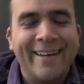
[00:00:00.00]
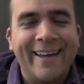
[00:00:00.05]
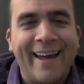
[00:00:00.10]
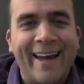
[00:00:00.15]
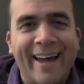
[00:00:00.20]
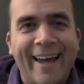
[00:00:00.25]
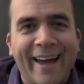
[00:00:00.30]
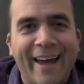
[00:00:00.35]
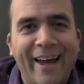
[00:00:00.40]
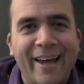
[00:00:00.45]

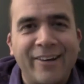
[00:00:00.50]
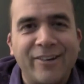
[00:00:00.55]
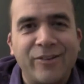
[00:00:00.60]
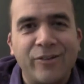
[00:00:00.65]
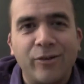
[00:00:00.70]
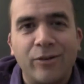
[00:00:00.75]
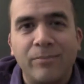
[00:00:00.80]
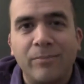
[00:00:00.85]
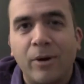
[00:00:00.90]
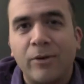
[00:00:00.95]
And
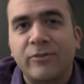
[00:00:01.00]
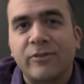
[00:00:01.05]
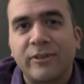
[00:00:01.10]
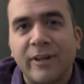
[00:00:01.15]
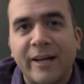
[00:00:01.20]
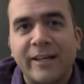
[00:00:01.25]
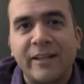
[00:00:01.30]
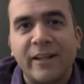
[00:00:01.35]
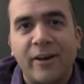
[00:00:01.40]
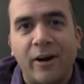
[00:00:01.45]
you'll most
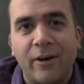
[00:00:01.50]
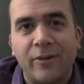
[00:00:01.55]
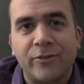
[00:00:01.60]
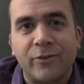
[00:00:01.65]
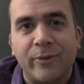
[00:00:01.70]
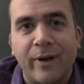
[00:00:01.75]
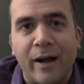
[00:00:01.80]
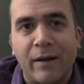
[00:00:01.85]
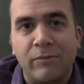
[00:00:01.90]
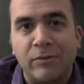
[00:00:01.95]
likely
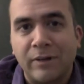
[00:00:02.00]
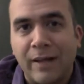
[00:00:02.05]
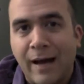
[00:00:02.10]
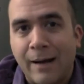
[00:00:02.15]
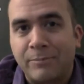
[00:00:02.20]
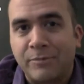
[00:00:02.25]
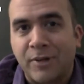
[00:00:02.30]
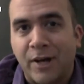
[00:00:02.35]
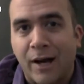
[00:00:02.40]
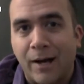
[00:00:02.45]
also have a
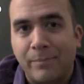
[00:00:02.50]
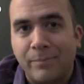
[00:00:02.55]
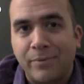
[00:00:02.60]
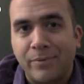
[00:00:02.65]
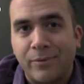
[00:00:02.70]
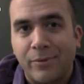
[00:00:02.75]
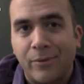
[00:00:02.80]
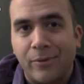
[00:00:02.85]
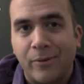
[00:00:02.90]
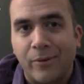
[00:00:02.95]
laptop
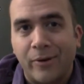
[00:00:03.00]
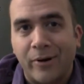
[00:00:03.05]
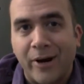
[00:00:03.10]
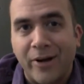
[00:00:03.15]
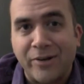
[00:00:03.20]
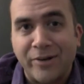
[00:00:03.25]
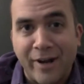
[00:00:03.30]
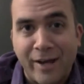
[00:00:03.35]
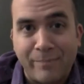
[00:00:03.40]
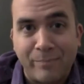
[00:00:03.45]
or a
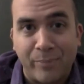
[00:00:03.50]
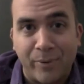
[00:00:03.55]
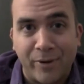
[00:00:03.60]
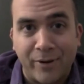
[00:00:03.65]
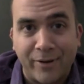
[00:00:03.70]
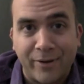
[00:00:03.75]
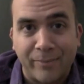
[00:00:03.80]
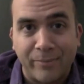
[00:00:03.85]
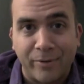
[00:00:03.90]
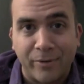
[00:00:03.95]

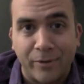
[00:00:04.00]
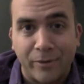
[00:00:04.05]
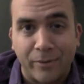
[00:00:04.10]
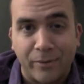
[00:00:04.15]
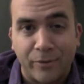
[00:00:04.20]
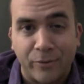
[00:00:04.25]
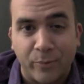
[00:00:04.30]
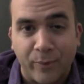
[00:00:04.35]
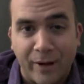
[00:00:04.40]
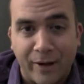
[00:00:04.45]
netbook computer
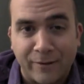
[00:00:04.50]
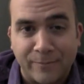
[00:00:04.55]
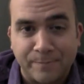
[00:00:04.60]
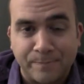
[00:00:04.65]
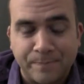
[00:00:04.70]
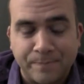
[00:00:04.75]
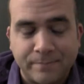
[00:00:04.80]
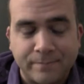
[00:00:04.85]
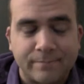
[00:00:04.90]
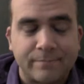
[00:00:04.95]
as well.
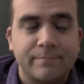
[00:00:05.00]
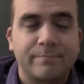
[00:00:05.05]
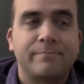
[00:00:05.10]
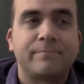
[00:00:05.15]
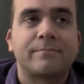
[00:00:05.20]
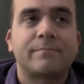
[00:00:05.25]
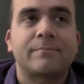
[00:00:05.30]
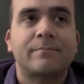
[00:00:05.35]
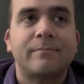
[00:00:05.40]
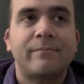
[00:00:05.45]

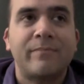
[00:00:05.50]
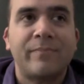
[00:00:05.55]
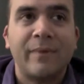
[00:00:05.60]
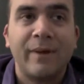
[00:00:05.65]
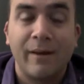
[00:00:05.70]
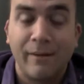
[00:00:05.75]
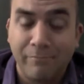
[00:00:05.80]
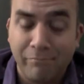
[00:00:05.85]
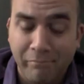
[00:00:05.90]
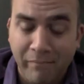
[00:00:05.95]

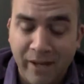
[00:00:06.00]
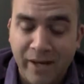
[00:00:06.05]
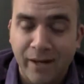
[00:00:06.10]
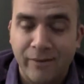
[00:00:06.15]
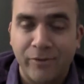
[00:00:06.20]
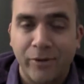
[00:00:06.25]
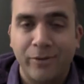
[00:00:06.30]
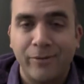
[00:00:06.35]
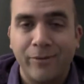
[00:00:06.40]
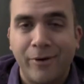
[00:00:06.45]
Many
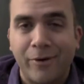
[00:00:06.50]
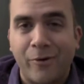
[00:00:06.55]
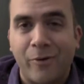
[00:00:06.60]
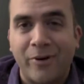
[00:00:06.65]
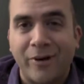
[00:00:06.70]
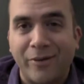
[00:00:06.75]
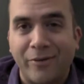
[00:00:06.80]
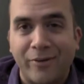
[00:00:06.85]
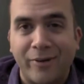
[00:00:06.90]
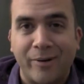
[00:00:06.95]
of you,
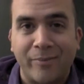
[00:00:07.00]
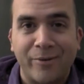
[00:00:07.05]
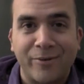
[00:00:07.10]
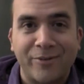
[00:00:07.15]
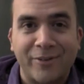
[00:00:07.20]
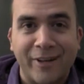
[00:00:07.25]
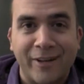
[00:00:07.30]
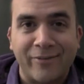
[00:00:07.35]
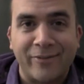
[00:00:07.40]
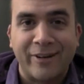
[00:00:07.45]
according to the
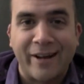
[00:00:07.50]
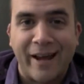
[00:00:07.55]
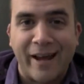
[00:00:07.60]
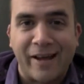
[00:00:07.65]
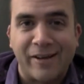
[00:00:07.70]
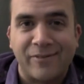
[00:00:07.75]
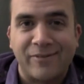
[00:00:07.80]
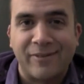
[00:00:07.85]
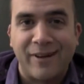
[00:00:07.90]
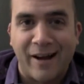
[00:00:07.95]
numbers, even
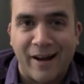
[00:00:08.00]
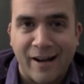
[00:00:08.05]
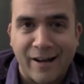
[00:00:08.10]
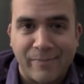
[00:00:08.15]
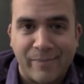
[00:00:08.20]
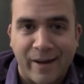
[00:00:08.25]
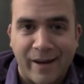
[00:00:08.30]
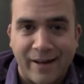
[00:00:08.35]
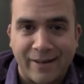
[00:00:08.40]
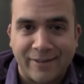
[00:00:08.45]
have
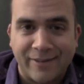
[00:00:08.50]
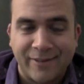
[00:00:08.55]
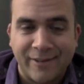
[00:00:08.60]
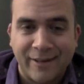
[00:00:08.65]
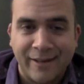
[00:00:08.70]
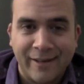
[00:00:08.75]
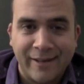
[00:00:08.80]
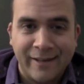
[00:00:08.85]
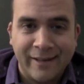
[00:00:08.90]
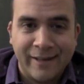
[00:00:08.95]
iPads.
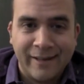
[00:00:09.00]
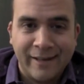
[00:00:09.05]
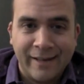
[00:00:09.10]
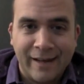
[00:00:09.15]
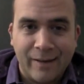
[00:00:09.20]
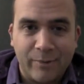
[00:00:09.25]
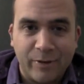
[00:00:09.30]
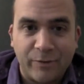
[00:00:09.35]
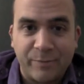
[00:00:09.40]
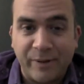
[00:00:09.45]

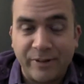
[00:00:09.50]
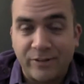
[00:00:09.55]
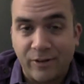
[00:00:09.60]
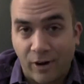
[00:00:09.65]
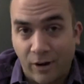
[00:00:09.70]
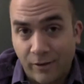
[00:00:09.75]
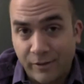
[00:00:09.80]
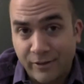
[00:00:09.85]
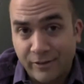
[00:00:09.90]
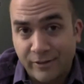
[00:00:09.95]
I'm going to speak to
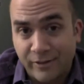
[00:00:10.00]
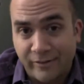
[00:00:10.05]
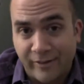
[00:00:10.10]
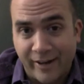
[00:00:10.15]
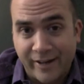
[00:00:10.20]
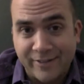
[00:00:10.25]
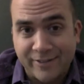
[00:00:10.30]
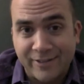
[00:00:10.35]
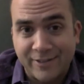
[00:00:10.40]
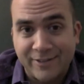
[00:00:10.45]
all these
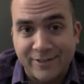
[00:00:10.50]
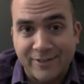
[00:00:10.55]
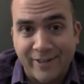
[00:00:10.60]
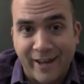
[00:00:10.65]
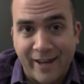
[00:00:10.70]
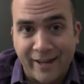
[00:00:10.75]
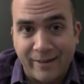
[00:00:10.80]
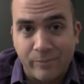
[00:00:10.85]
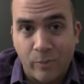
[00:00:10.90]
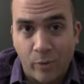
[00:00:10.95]
devices
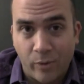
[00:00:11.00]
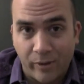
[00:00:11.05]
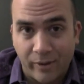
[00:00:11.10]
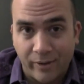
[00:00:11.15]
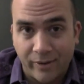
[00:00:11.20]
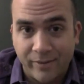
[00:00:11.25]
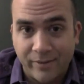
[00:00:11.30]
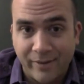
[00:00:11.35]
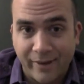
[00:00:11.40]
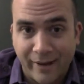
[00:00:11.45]
and
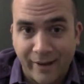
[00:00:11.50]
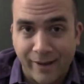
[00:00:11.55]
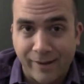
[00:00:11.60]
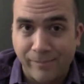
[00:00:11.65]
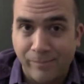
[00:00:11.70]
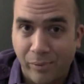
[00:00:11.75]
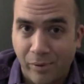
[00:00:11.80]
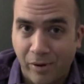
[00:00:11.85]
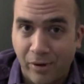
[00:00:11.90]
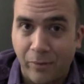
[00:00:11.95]
more
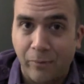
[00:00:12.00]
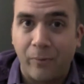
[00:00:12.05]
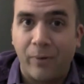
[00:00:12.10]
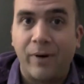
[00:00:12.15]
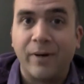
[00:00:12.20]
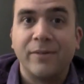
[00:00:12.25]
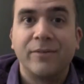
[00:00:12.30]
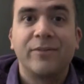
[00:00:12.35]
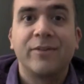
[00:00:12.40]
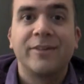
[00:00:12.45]
in part
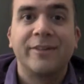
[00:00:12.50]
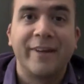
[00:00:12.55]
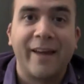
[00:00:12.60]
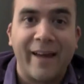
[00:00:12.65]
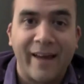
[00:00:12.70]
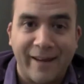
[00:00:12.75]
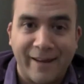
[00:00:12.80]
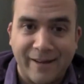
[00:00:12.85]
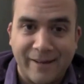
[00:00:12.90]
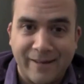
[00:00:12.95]
1
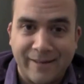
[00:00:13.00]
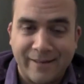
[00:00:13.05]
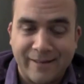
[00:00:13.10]
today.